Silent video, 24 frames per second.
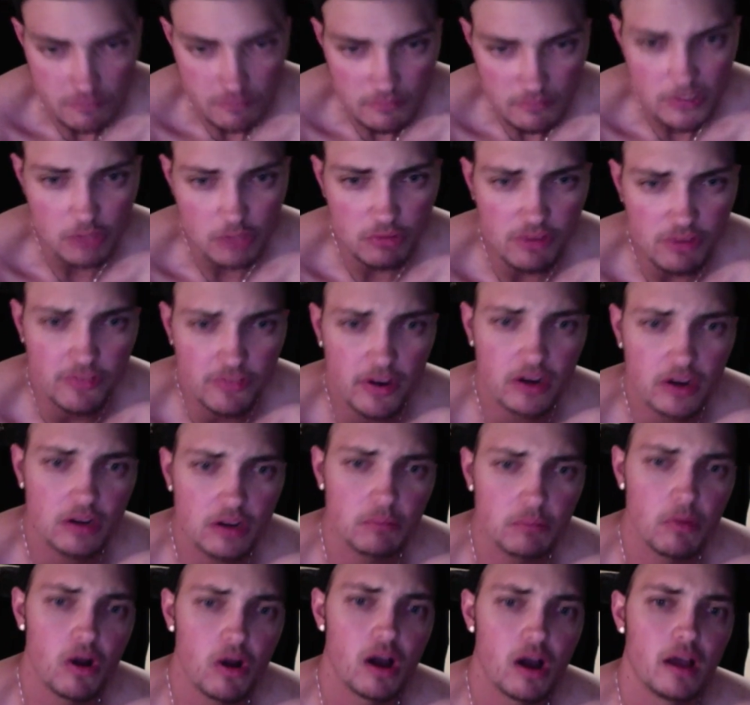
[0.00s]
we found him
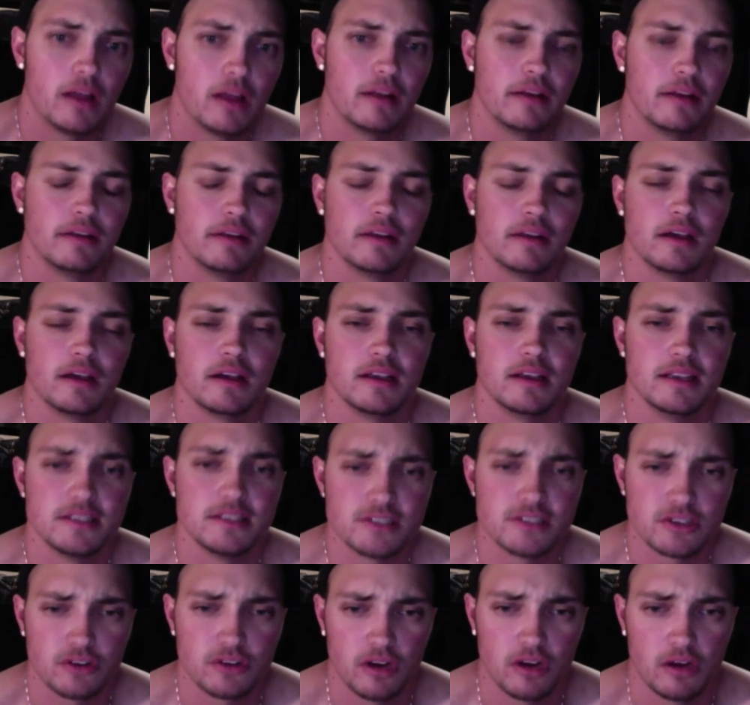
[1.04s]
on
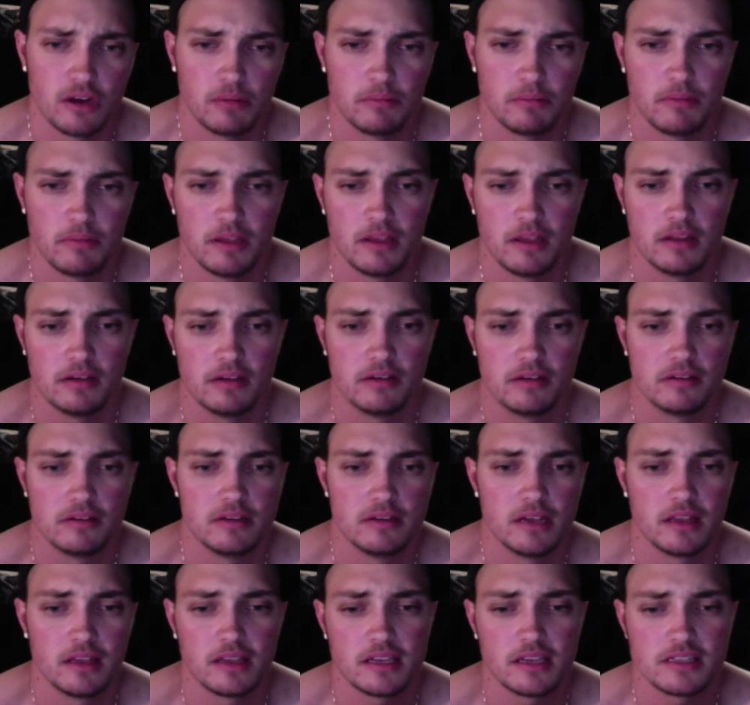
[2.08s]
Instagram. And
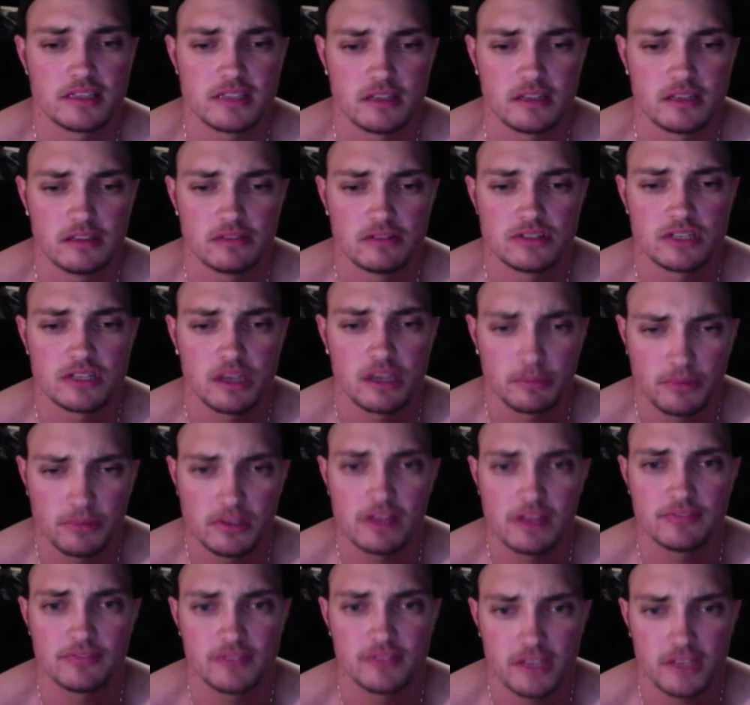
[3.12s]
yeah, like I said, there's a couple of
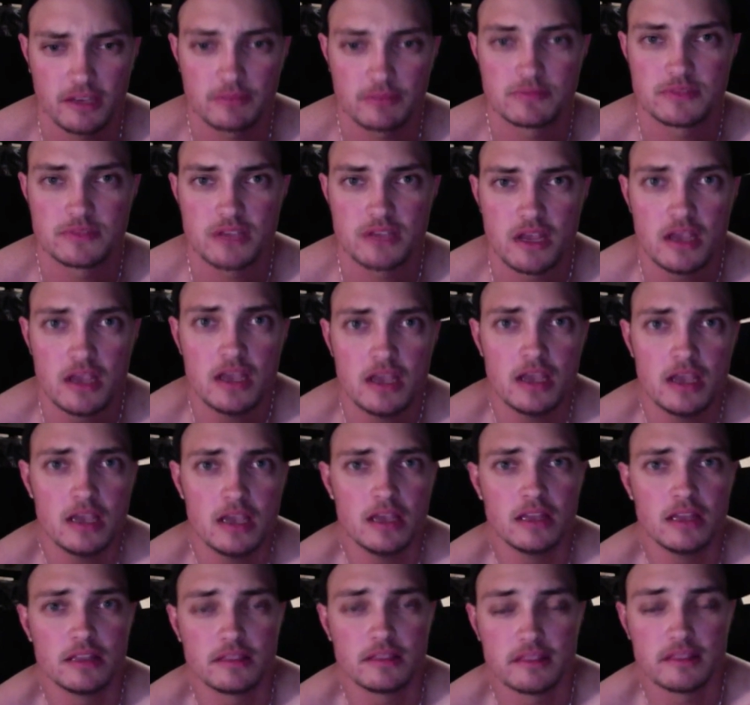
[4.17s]
FTMs
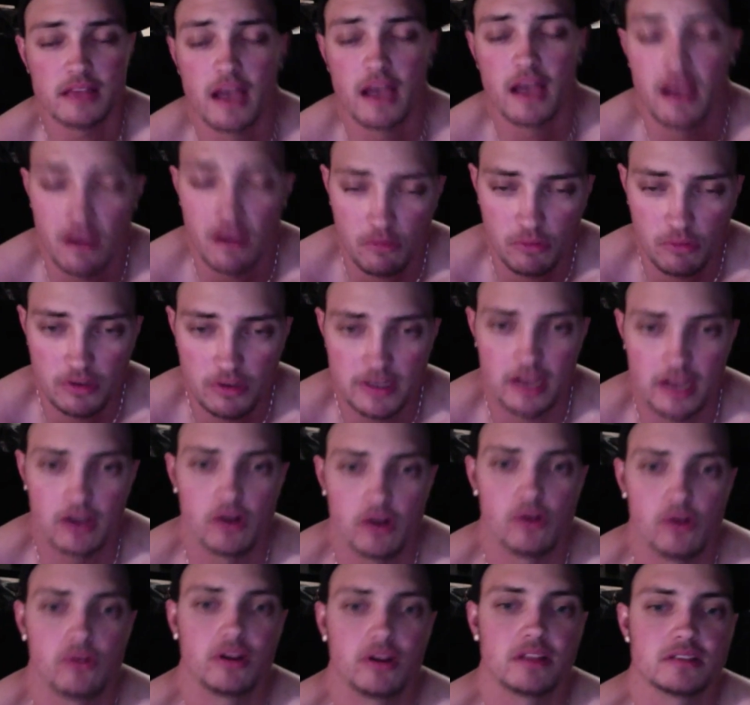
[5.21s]
that were
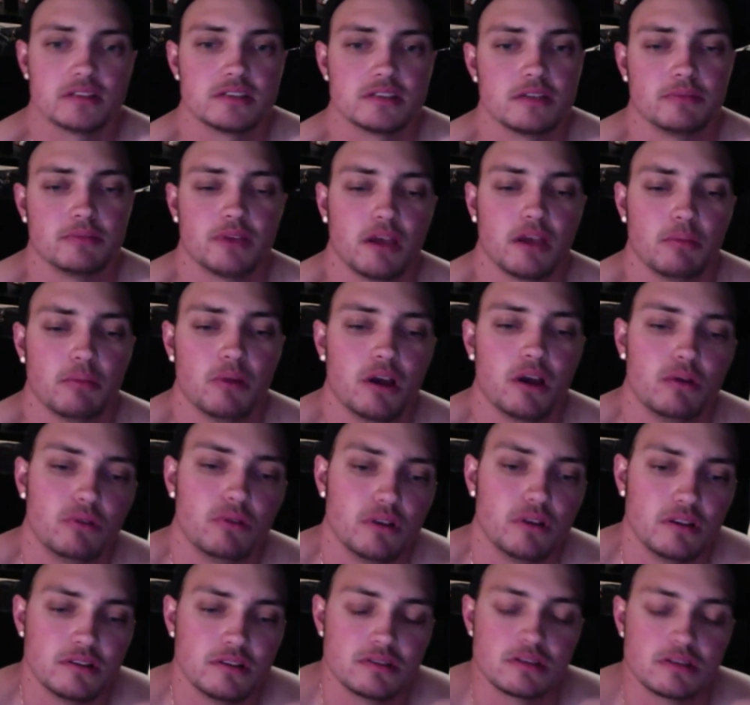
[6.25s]
down at the same time I
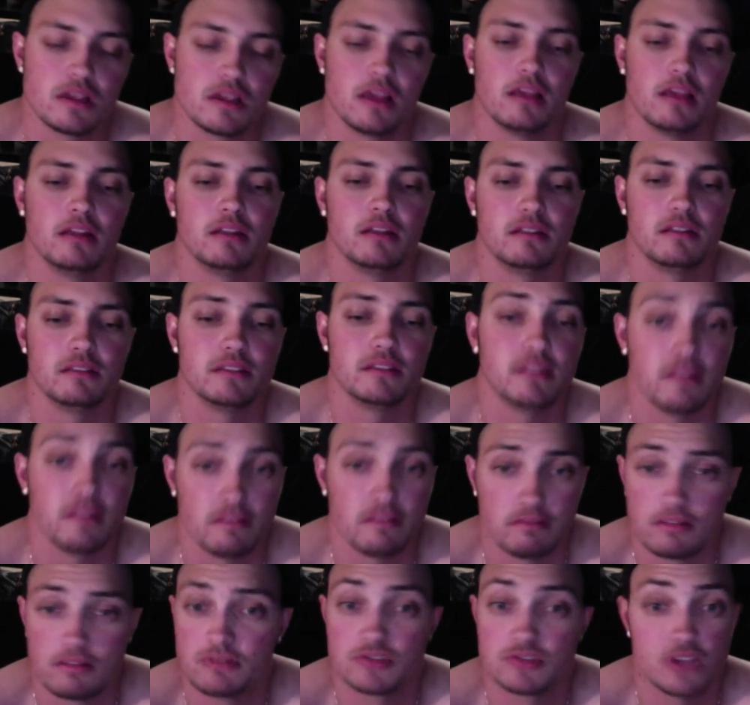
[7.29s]
was, and
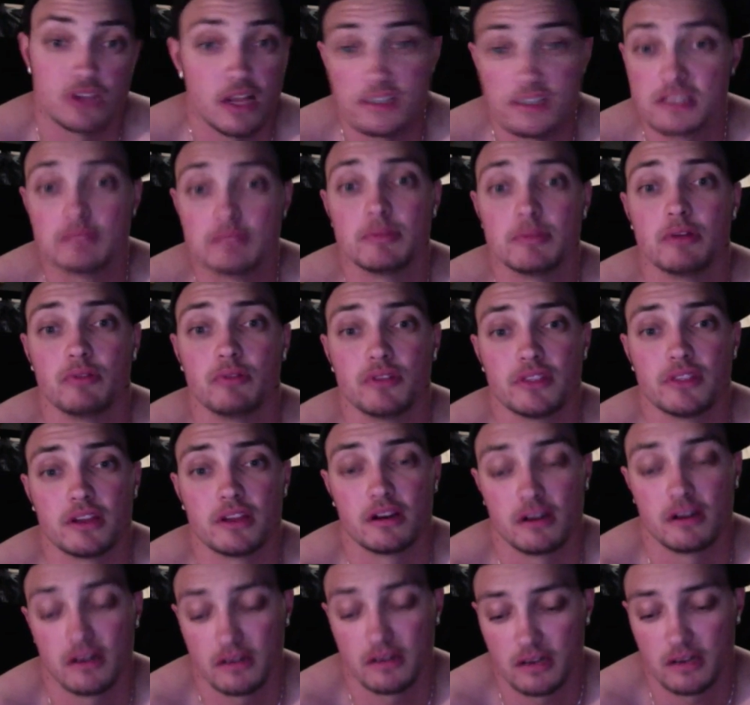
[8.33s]
there was lots of them that went there.
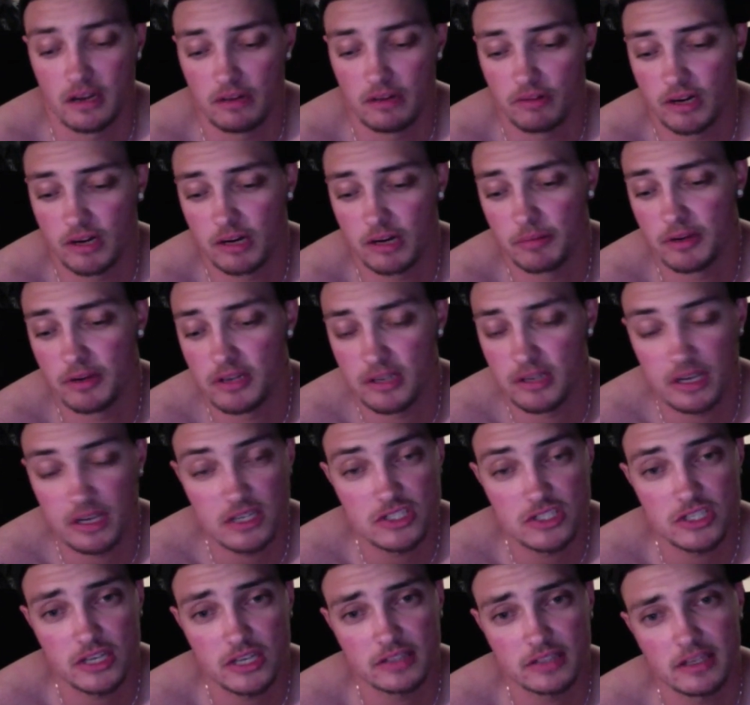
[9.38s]
And I recommend you guys
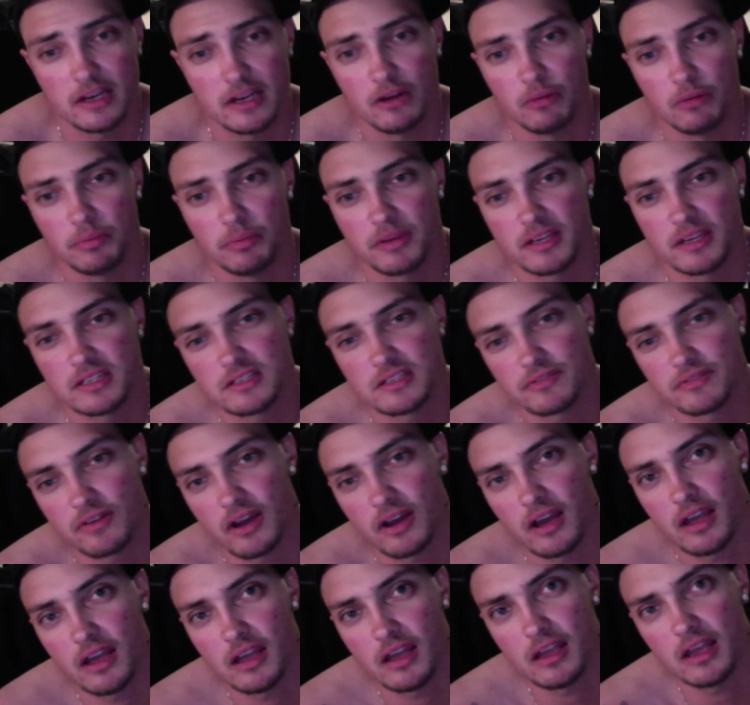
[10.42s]
check that out because if
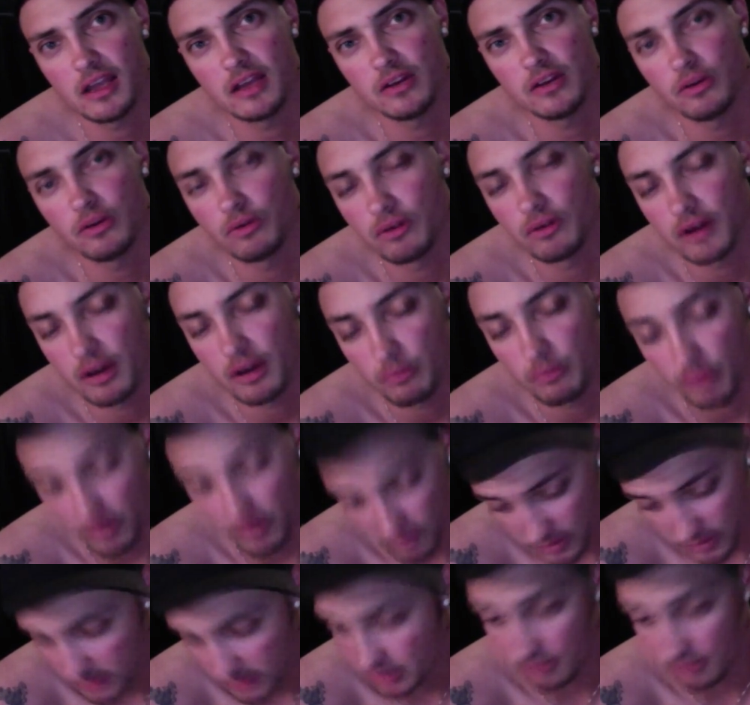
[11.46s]
I had known, I would have
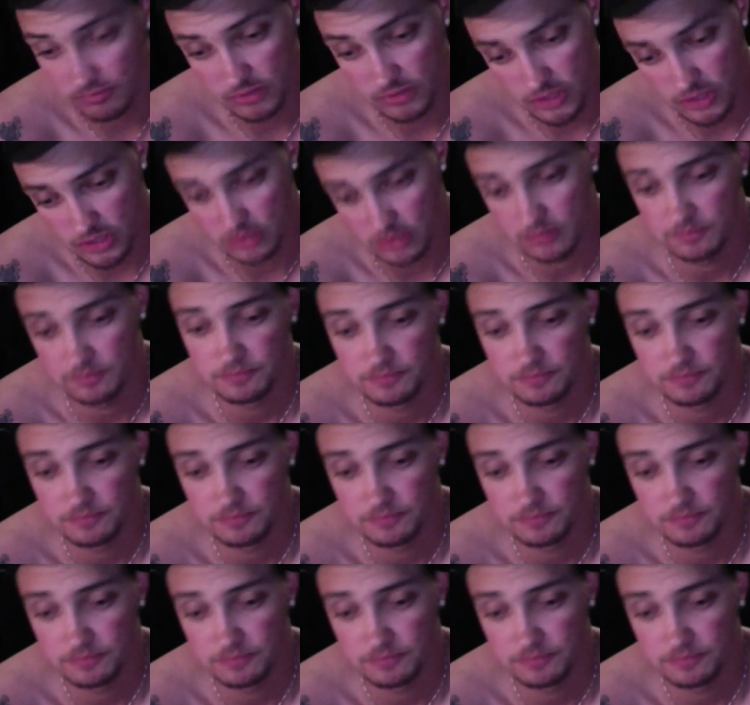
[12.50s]
done that for sure.